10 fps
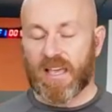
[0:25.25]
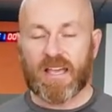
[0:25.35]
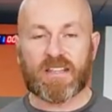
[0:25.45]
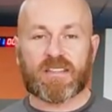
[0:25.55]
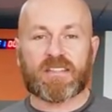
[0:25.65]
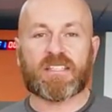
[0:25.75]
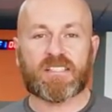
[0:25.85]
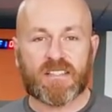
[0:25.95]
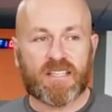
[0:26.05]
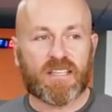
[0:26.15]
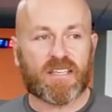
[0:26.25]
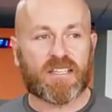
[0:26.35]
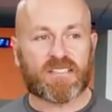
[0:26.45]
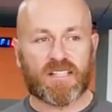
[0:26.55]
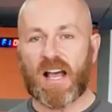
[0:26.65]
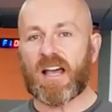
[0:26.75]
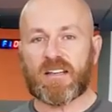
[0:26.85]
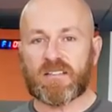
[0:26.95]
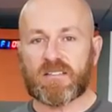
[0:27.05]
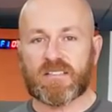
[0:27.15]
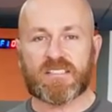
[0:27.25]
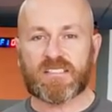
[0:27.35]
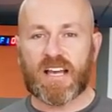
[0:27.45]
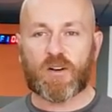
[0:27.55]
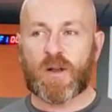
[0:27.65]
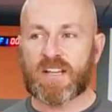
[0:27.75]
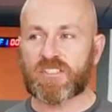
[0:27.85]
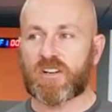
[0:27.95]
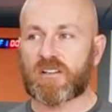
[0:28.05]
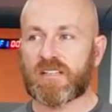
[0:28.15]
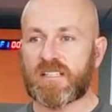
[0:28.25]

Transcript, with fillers: And this thing is not this is not a rash guard.